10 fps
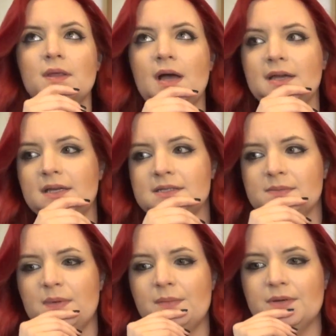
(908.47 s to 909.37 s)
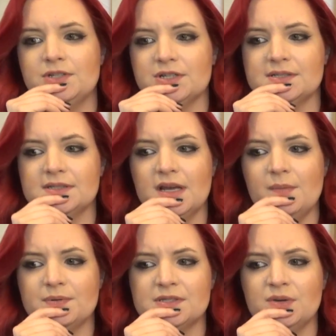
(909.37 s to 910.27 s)
I guess maybe just
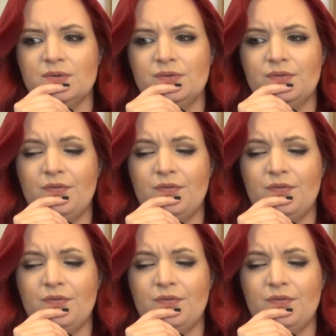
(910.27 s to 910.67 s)
episode